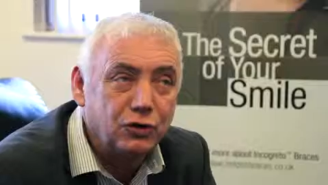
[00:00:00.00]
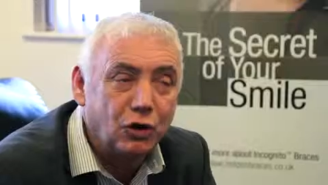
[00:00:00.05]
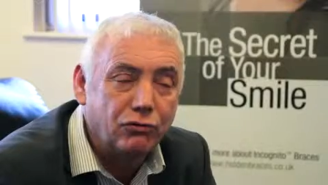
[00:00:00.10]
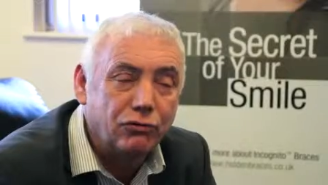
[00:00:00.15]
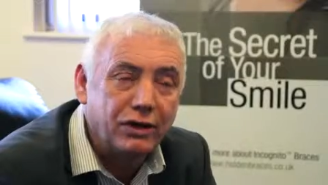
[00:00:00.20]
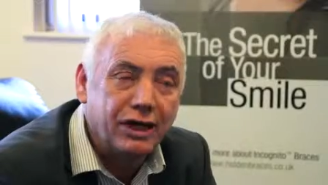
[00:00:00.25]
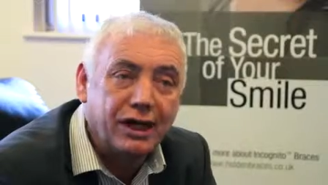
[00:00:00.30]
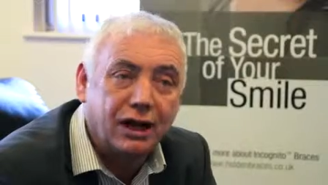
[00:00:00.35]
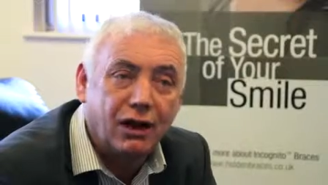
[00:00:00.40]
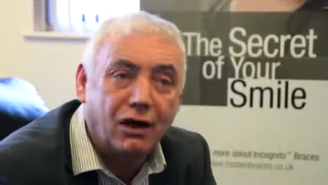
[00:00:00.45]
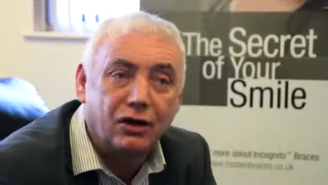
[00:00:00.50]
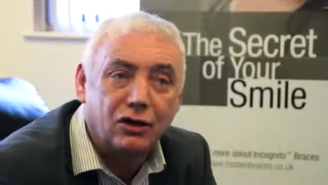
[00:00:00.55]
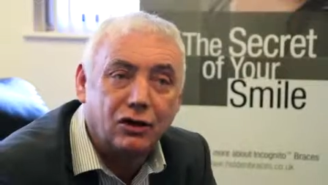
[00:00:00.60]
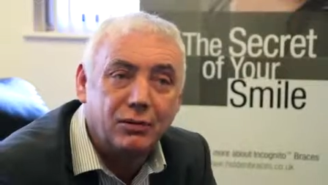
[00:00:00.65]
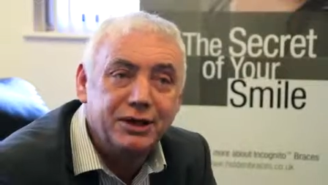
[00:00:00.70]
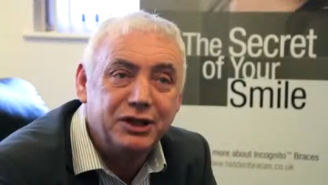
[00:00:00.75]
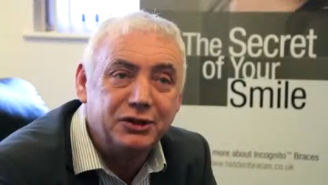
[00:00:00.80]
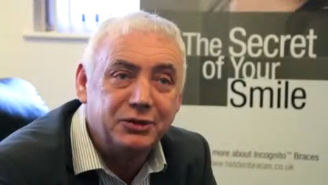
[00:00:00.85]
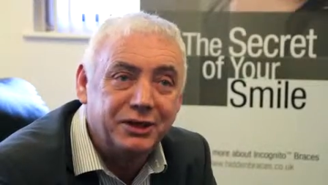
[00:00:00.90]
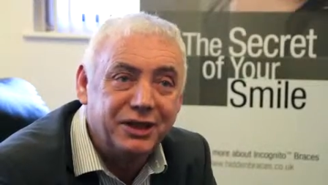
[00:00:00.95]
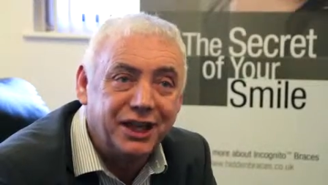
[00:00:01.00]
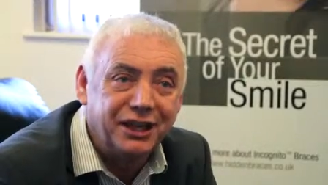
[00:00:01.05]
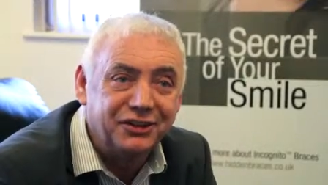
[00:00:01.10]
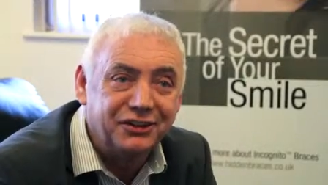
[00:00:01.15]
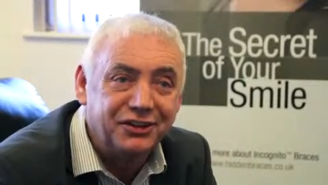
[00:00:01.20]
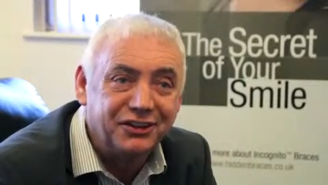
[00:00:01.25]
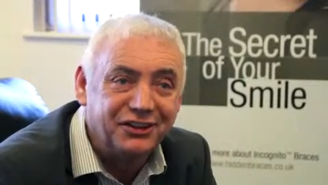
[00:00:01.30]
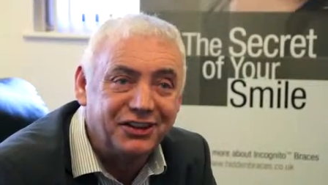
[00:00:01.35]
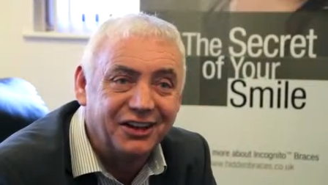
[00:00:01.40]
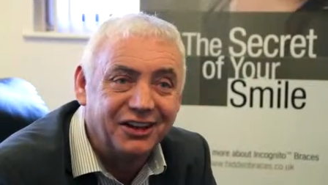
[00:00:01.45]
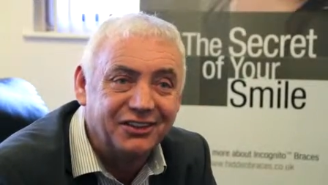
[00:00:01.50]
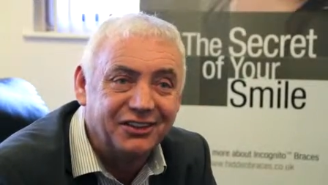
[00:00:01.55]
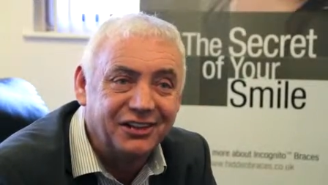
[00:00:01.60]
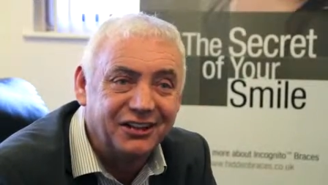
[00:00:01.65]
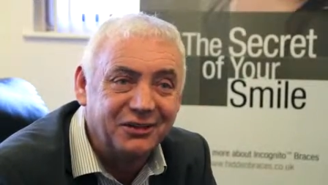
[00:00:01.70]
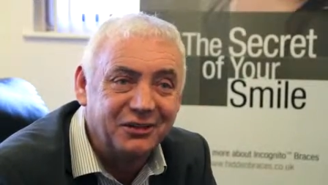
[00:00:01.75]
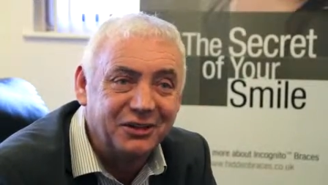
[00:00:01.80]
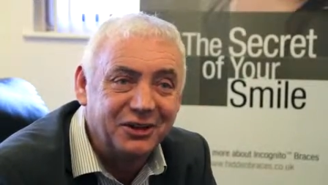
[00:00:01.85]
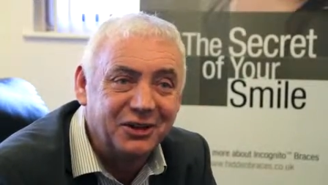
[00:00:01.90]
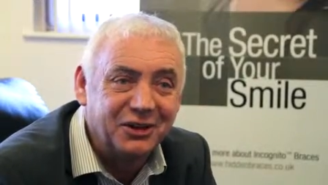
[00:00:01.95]
Not really like coming to a dentist
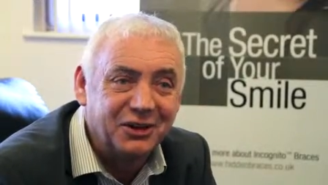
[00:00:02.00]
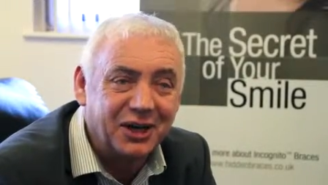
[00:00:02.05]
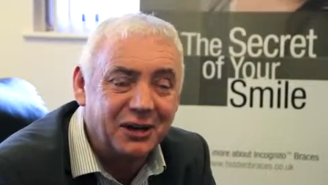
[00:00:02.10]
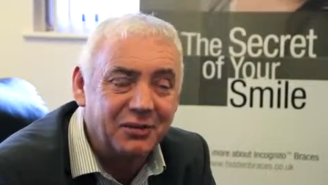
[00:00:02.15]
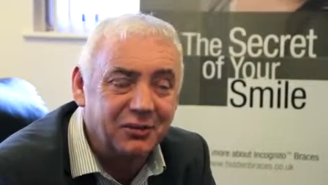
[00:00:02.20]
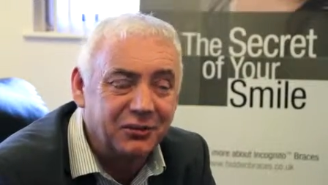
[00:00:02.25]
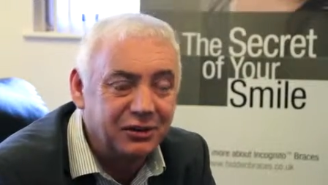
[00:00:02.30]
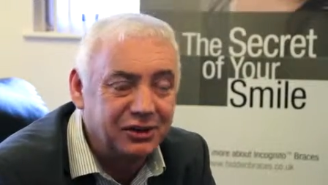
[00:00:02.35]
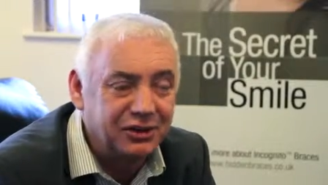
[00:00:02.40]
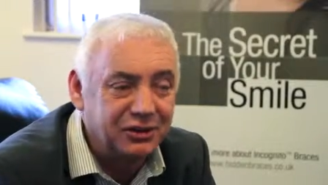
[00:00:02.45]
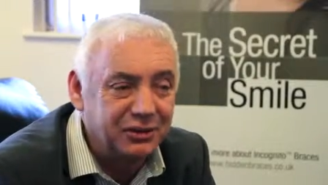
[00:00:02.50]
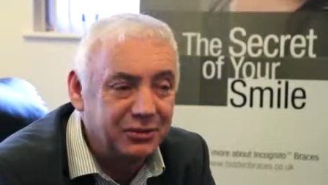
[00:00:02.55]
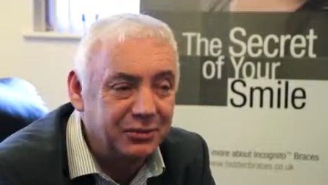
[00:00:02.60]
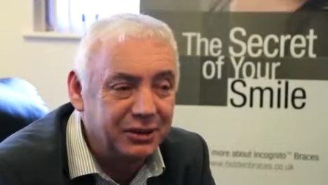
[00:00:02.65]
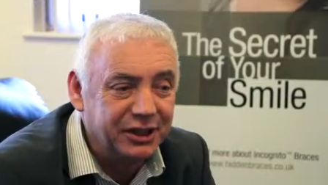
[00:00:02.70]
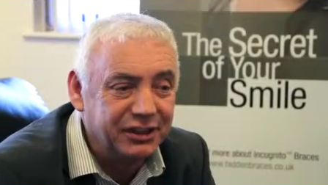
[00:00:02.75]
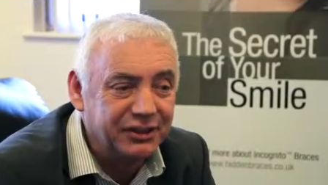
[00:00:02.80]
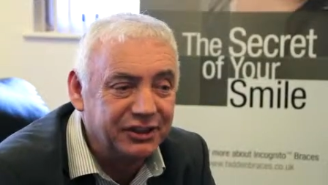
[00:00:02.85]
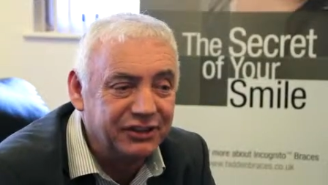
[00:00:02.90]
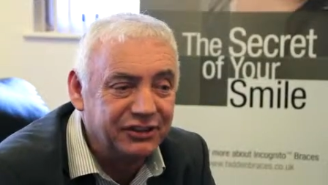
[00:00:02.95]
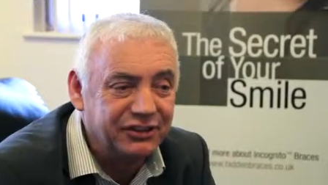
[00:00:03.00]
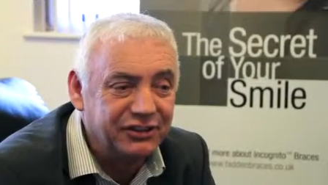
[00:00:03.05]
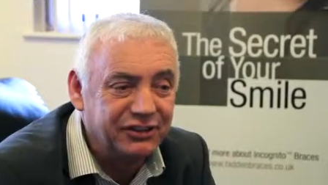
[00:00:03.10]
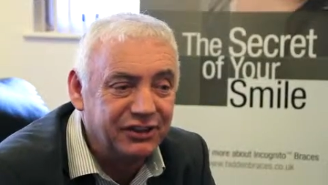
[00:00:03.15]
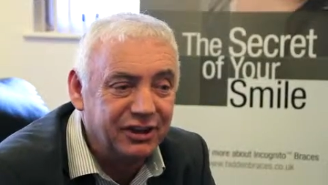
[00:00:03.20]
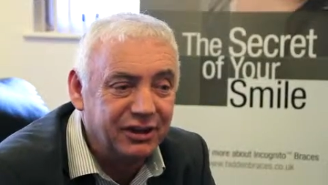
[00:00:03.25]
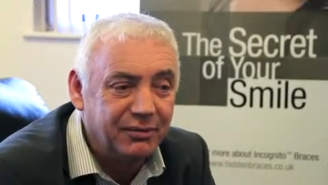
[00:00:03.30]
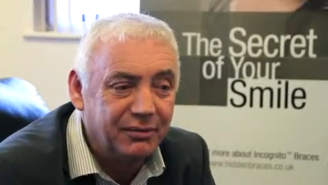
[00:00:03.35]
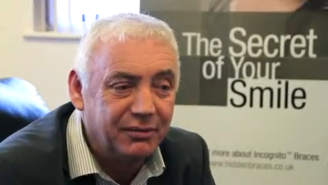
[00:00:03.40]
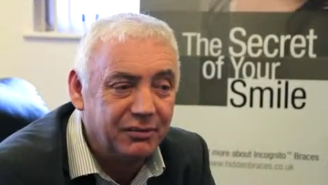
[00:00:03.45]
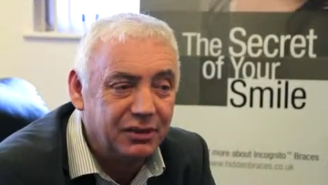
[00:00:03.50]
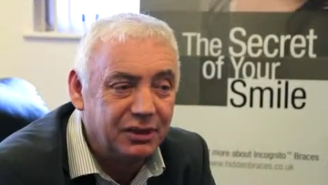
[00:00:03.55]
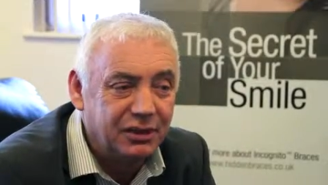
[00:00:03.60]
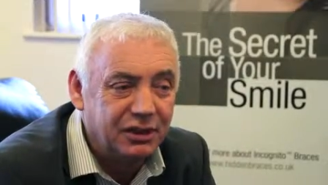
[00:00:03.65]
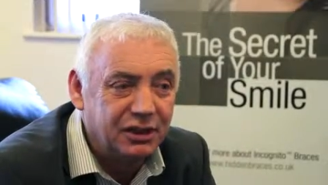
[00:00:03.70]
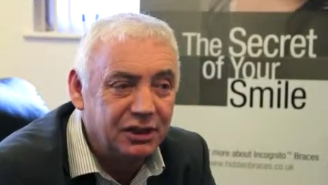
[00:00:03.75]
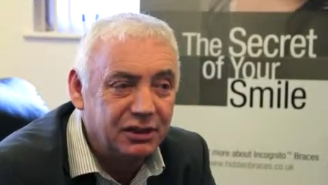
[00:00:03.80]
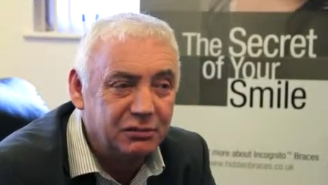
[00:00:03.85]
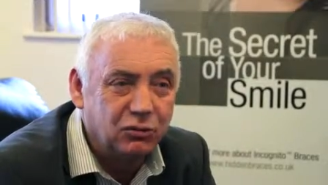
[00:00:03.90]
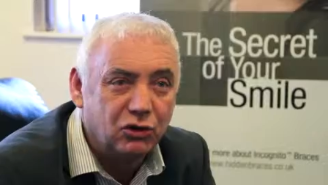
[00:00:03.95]
actually when you came when you come here. It's um,
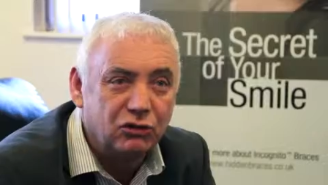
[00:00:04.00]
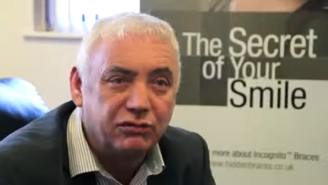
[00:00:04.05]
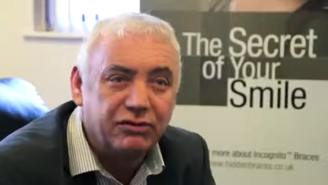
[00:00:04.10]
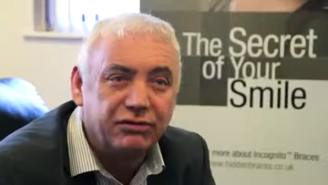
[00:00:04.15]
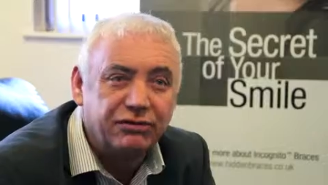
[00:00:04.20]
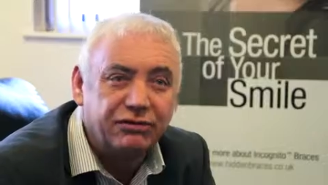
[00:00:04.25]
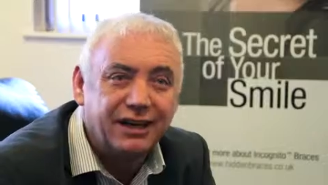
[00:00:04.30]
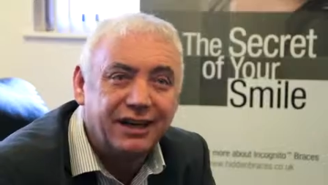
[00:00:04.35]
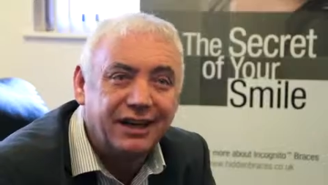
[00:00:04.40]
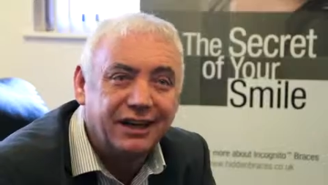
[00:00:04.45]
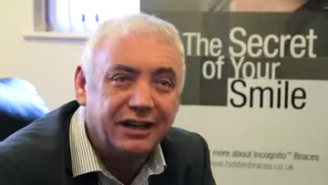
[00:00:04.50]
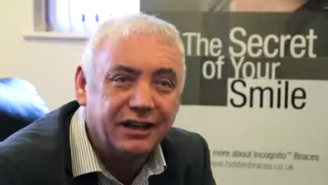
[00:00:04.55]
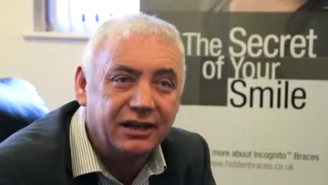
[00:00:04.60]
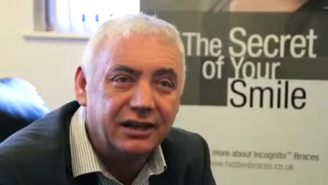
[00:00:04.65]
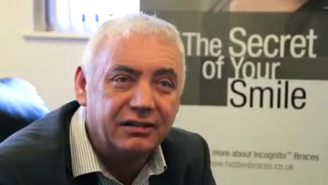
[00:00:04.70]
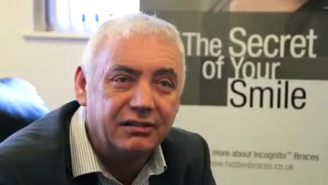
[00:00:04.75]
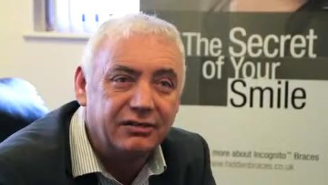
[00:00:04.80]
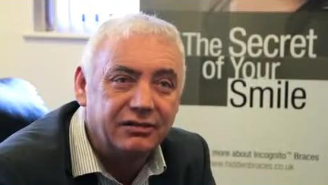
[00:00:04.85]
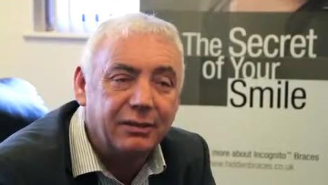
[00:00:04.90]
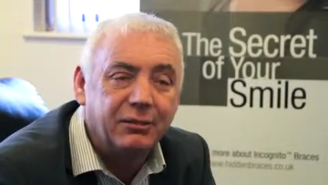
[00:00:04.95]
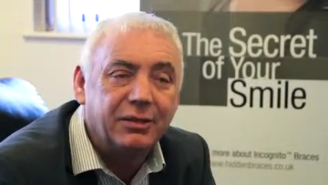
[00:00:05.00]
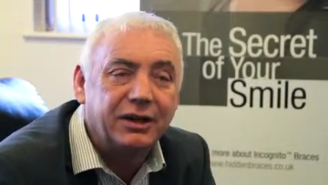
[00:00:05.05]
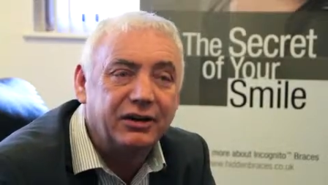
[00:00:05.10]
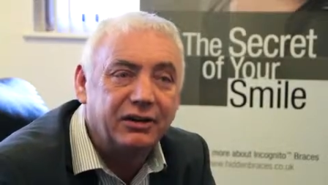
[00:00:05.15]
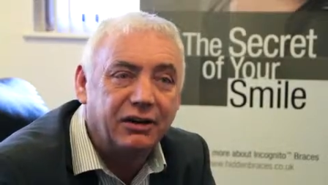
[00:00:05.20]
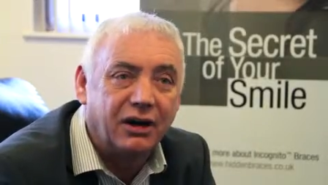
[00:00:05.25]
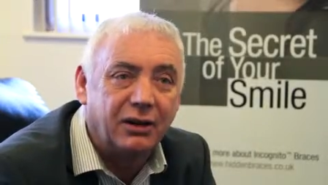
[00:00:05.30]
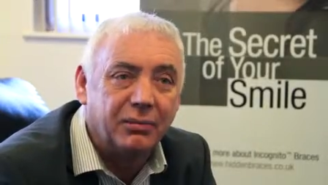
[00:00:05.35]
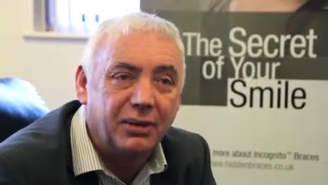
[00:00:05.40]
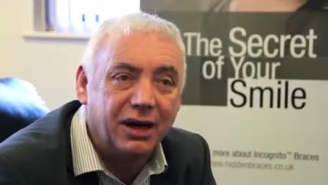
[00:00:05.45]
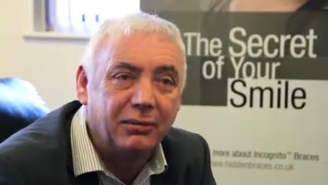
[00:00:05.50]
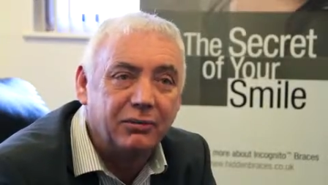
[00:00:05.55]
more of a friendly family type